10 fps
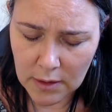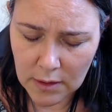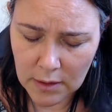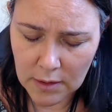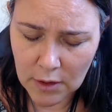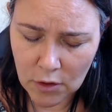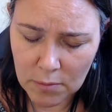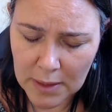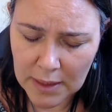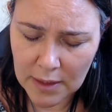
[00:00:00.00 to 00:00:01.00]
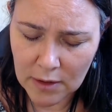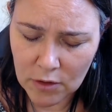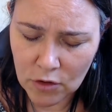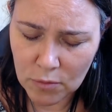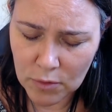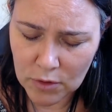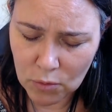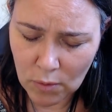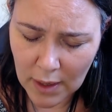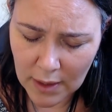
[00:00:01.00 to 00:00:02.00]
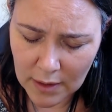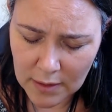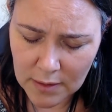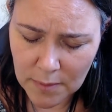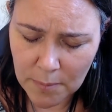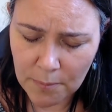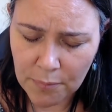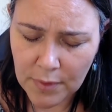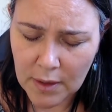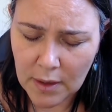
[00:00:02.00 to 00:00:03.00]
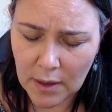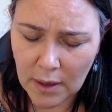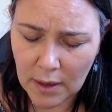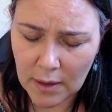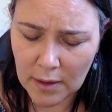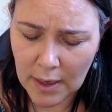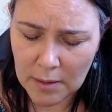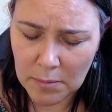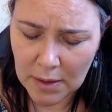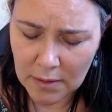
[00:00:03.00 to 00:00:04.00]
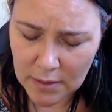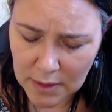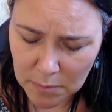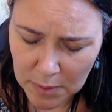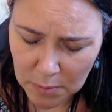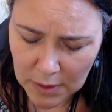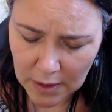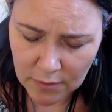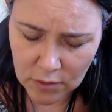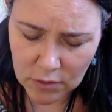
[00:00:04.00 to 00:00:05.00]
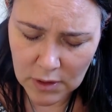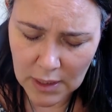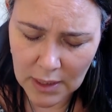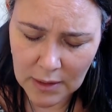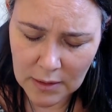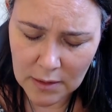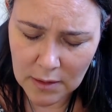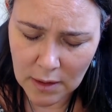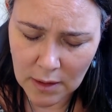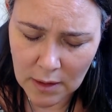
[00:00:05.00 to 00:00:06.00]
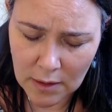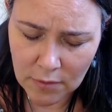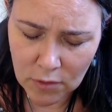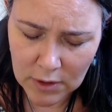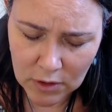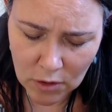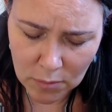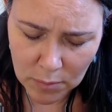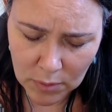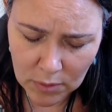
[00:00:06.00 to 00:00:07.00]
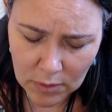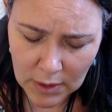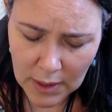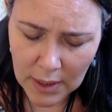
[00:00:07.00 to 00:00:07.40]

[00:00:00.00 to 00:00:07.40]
there are numerous ways and methods that people have utilized. For example,